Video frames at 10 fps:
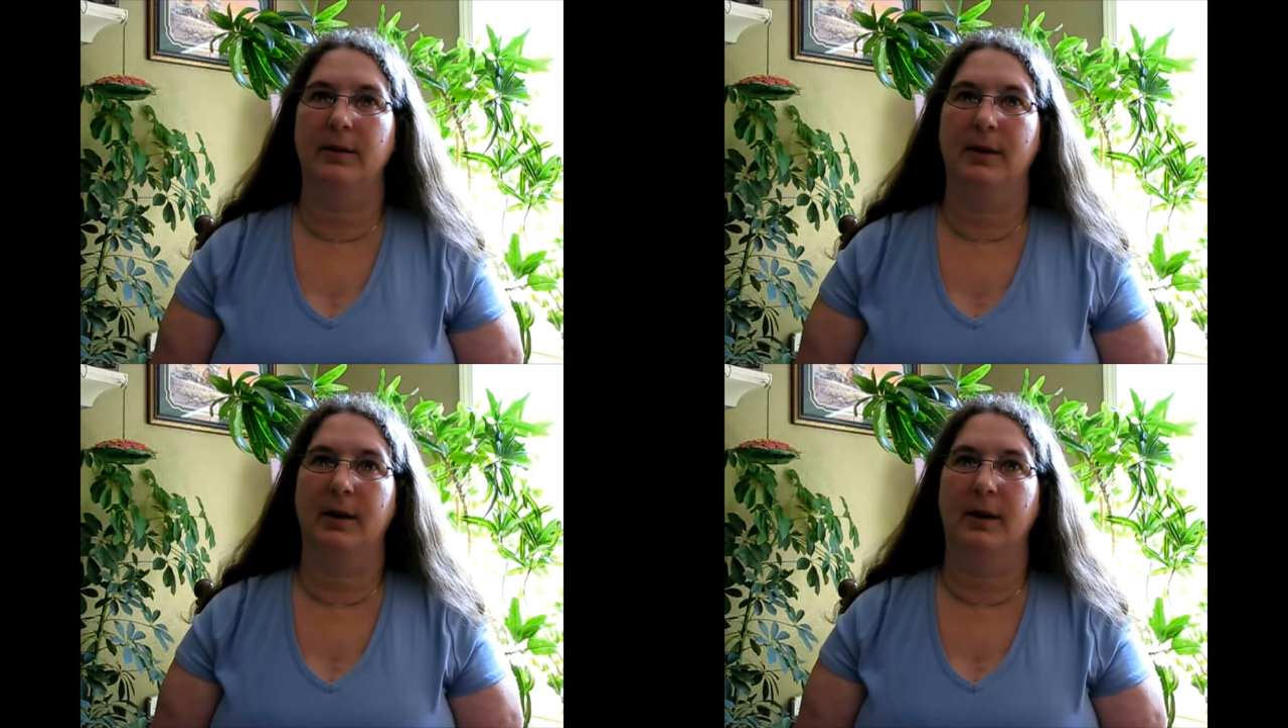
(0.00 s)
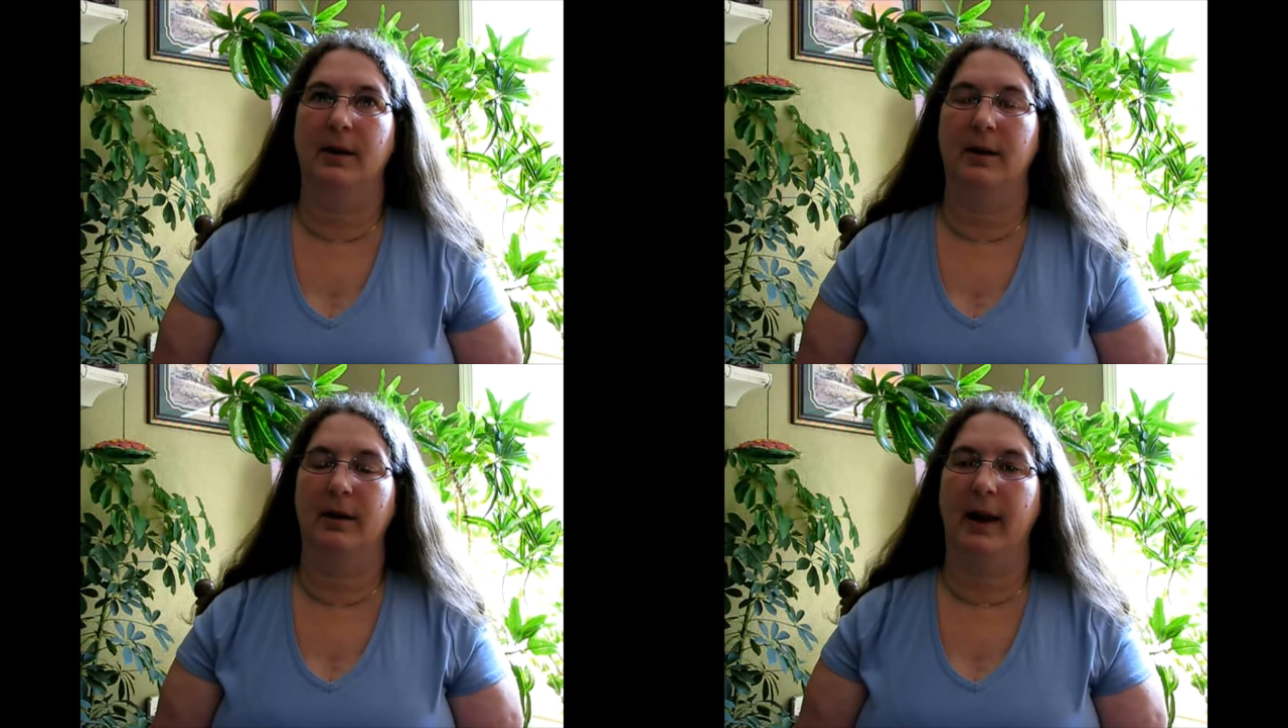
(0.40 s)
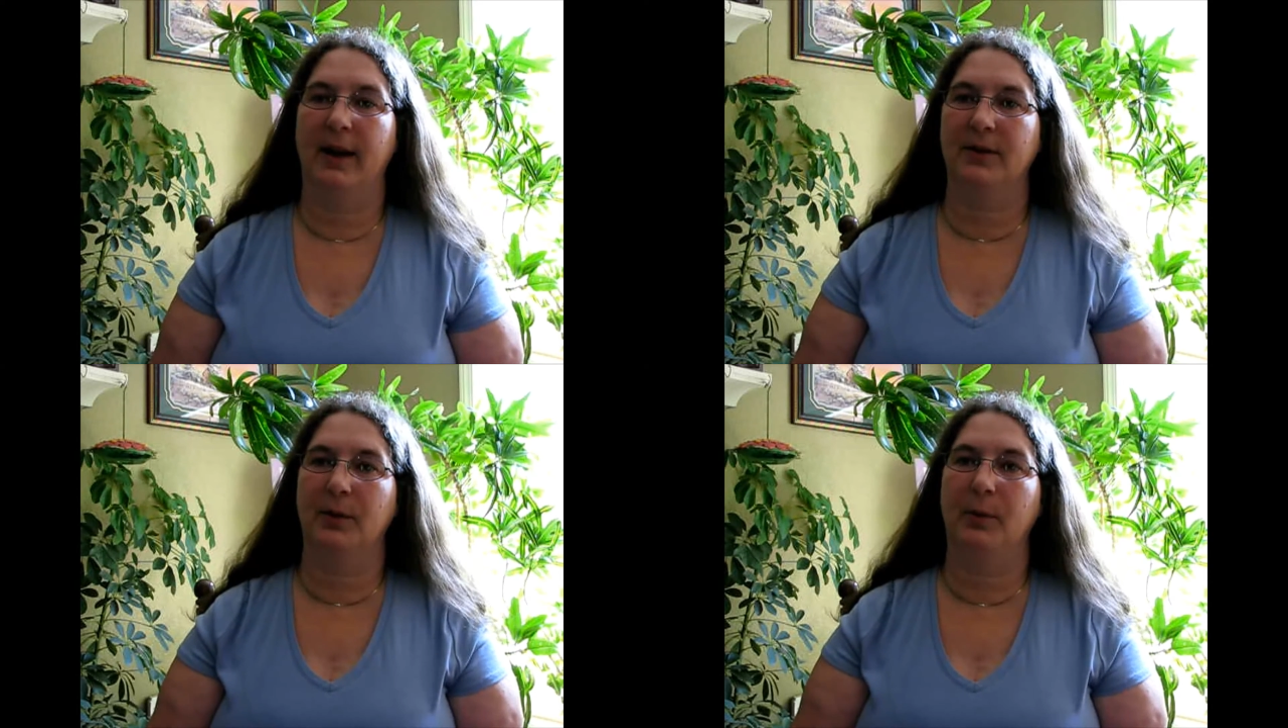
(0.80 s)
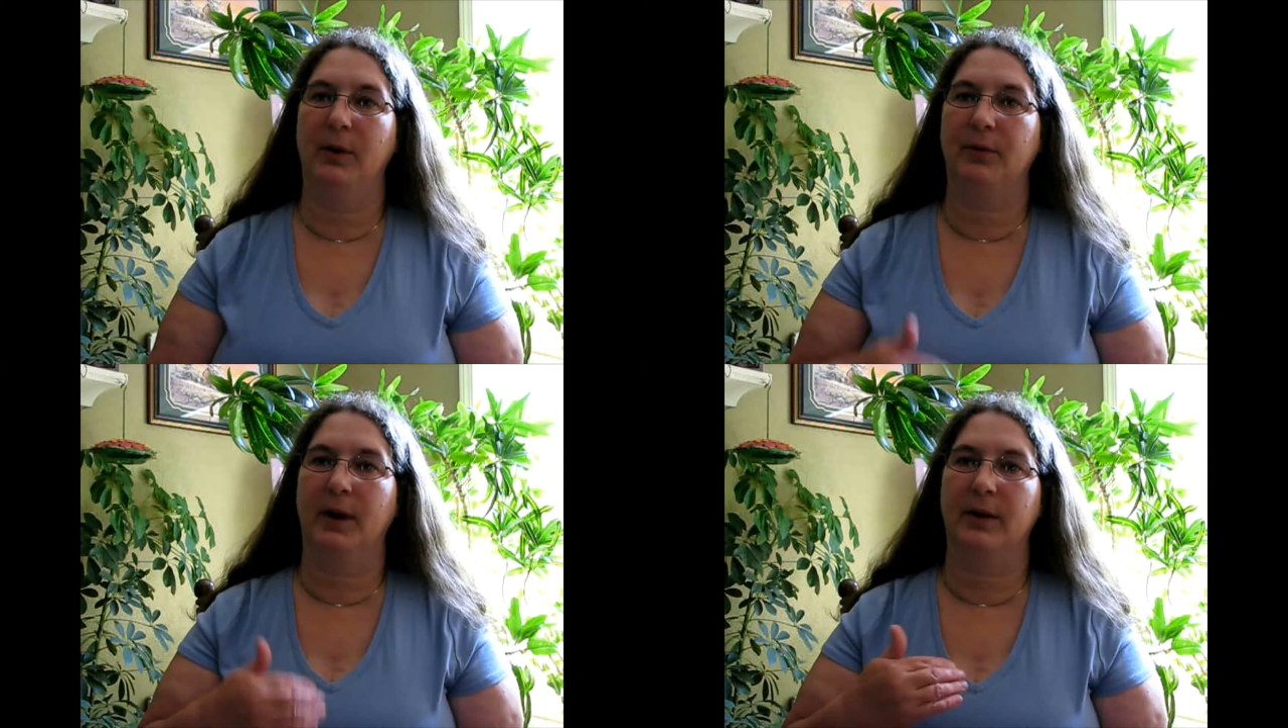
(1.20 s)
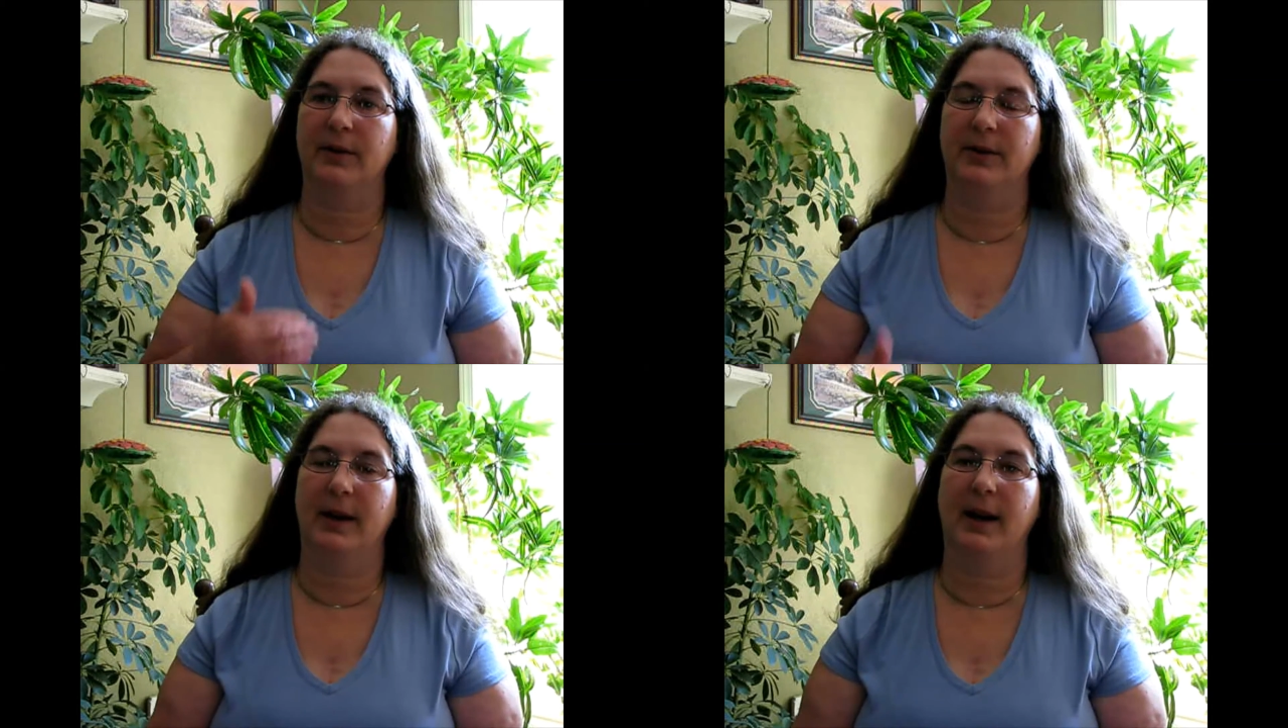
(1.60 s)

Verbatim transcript: the acid reflux that